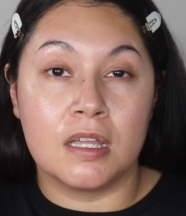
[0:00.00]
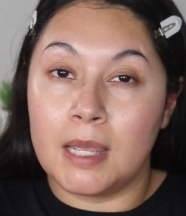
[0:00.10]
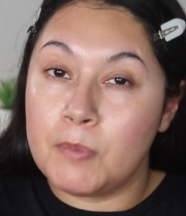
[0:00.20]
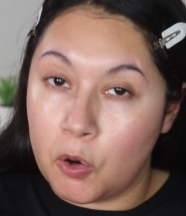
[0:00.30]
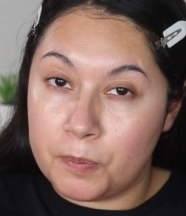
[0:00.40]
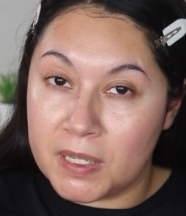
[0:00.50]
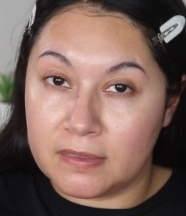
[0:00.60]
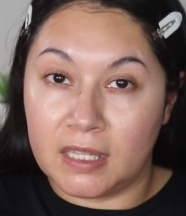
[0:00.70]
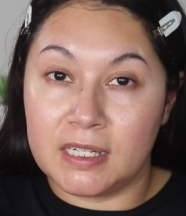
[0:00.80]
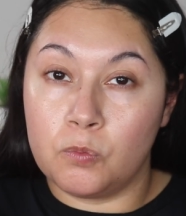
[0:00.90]
am hoping
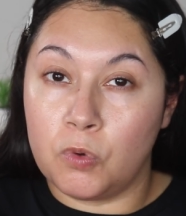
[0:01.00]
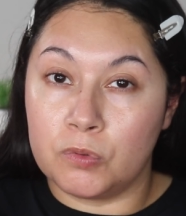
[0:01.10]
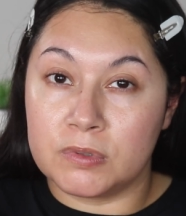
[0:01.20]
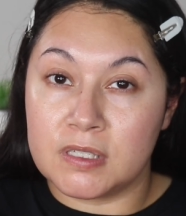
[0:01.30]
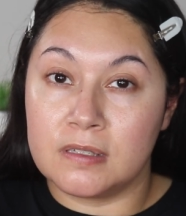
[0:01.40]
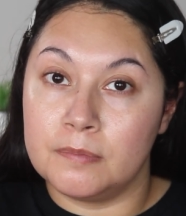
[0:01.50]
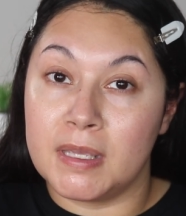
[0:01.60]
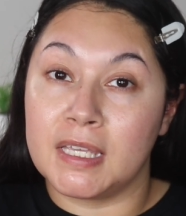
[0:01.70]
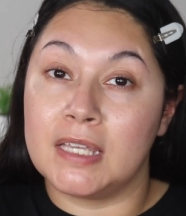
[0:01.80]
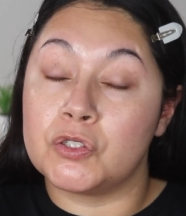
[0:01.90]
that it won't
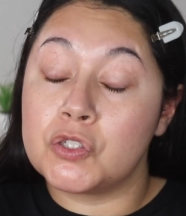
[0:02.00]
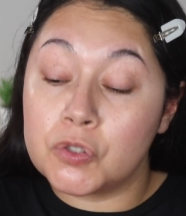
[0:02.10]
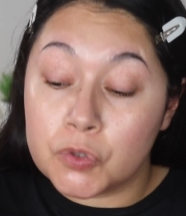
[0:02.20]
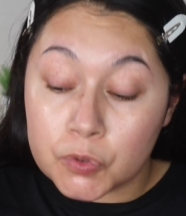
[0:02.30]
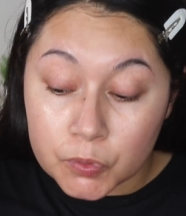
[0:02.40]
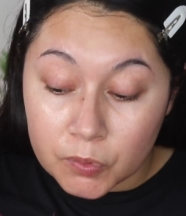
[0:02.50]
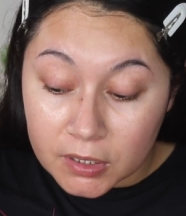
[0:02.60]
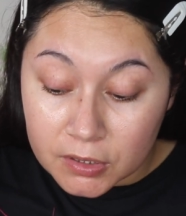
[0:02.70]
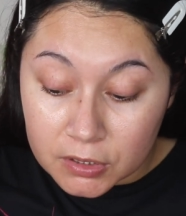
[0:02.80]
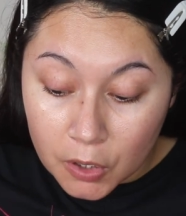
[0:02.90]
make it too
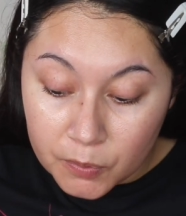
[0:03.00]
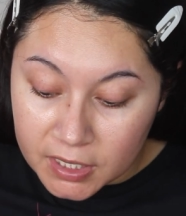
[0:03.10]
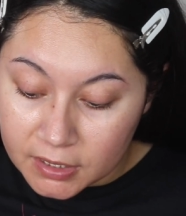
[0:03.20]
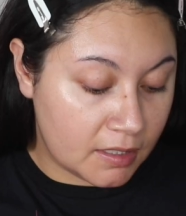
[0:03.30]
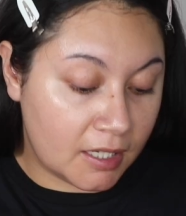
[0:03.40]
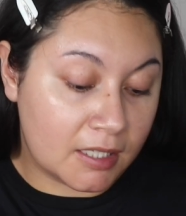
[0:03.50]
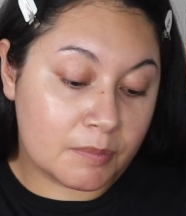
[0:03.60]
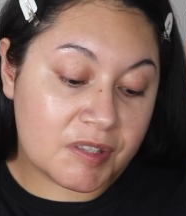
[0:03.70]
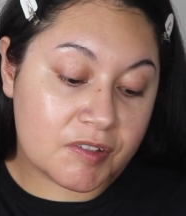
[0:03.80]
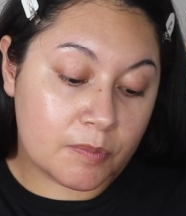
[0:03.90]
glowy. And
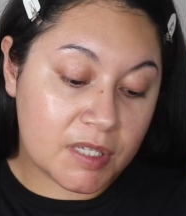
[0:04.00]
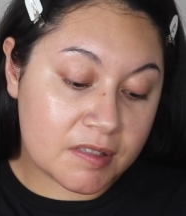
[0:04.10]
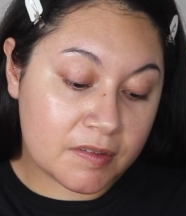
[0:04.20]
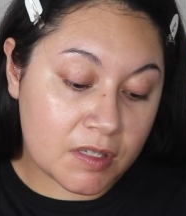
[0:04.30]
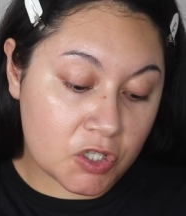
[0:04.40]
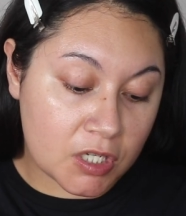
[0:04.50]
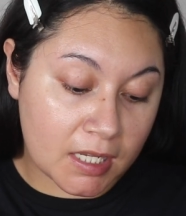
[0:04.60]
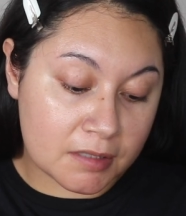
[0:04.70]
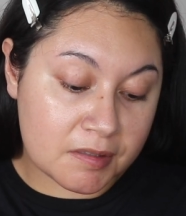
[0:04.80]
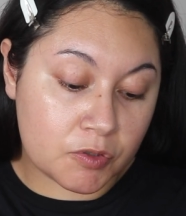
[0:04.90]
I'm still mixing the
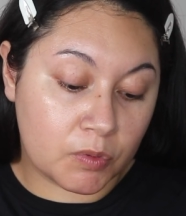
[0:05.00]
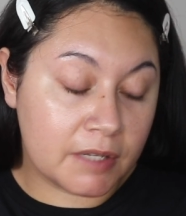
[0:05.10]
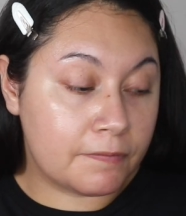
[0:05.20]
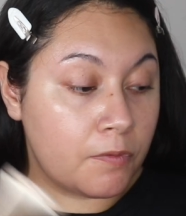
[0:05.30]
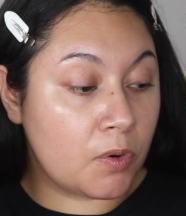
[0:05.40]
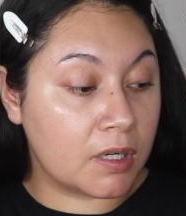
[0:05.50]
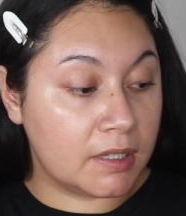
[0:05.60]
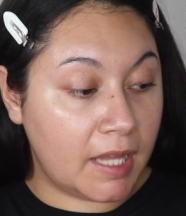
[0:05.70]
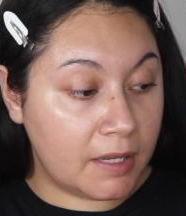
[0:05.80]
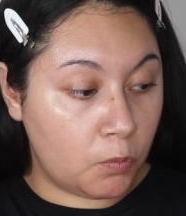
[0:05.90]
shades 24
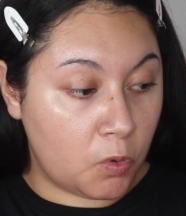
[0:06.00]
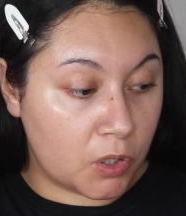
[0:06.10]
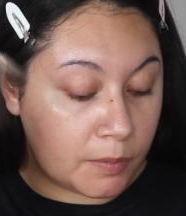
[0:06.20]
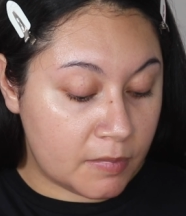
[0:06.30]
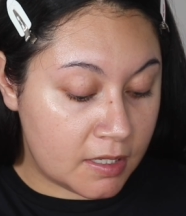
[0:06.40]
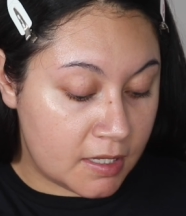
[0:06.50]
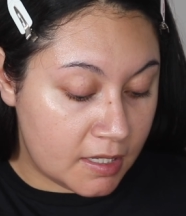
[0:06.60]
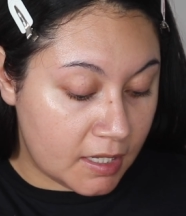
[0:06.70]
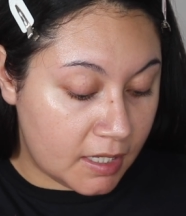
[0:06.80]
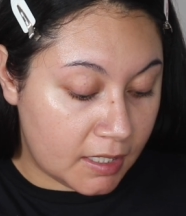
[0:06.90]
Light Warm
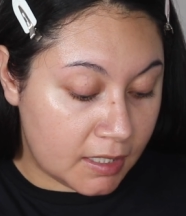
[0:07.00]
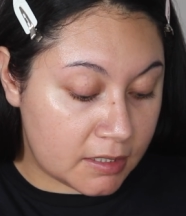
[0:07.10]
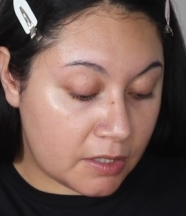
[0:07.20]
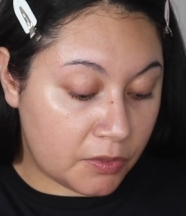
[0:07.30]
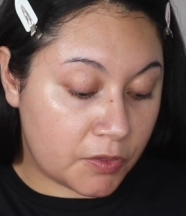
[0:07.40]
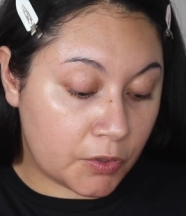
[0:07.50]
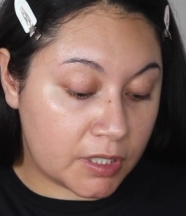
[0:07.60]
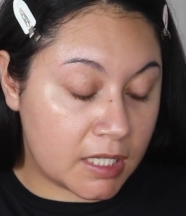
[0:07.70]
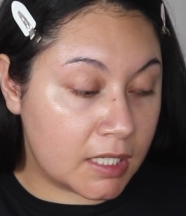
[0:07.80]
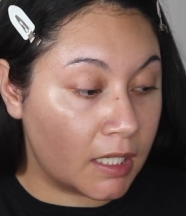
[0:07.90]
and
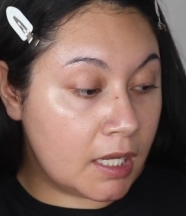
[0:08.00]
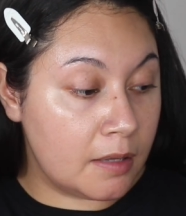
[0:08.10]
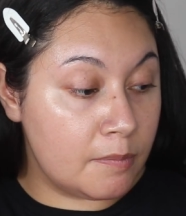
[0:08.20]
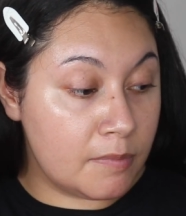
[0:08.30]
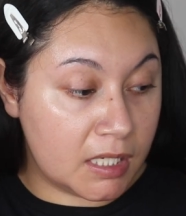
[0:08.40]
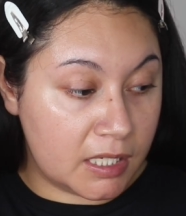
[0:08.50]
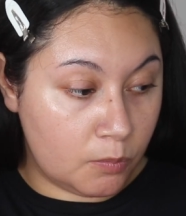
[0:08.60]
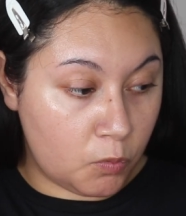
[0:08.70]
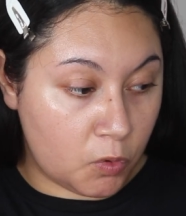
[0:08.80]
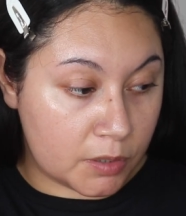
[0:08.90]
30
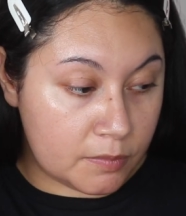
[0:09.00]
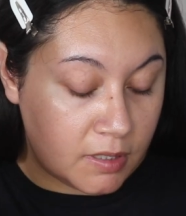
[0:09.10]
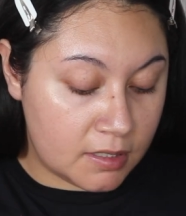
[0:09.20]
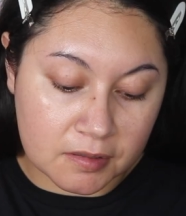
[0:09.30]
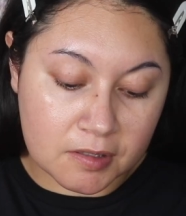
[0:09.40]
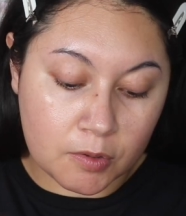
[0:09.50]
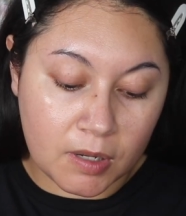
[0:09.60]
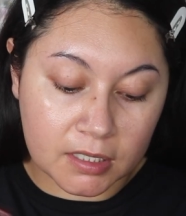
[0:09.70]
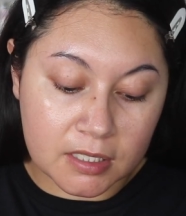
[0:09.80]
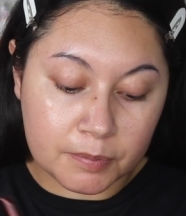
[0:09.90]
Medium Warm. So
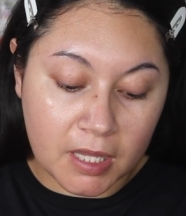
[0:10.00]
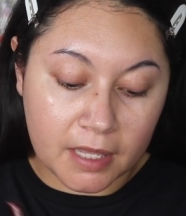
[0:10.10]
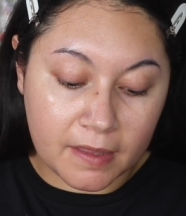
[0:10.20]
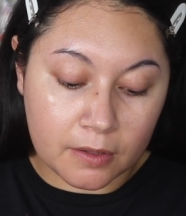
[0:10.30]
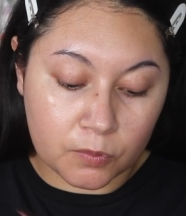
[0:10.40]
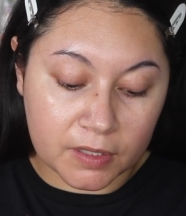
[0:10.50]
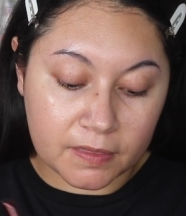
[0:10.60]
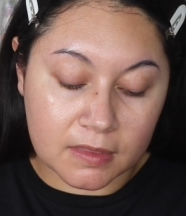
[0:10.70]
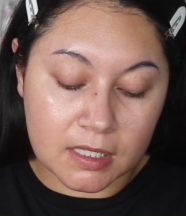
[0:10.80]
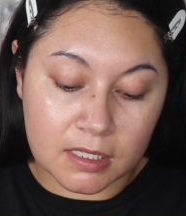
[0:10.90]
I'm gonna apply that
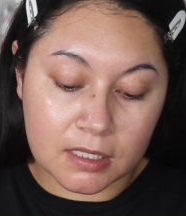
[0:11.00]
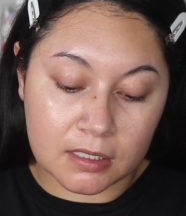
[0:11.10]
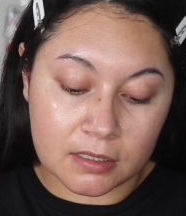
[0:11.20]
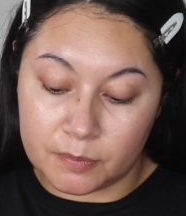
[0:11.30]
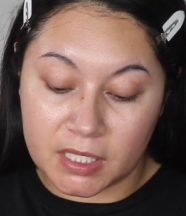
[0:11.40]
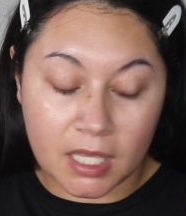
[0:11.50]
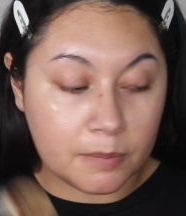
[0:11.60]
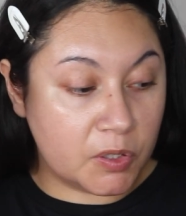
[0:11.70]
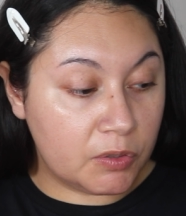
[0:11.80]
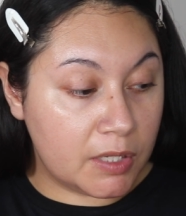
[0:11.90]
with the BK
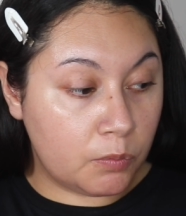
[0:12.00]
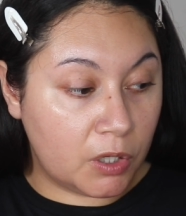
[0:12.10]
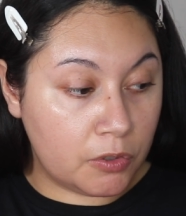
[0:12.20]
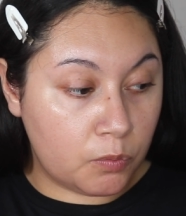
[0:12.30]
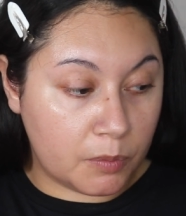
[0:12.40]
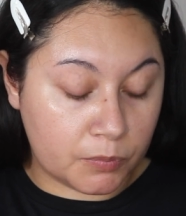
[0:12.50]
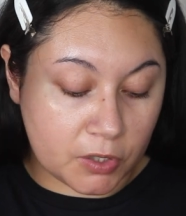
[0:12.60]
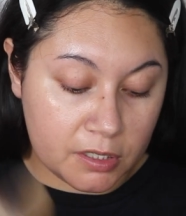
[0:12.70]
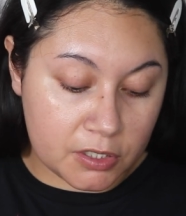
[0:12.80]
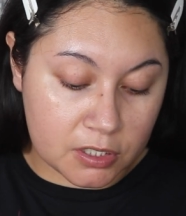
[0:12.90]
Beauty 101
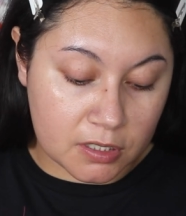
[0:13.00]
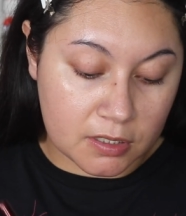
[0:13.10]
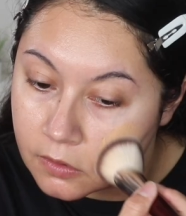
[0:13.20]
brush.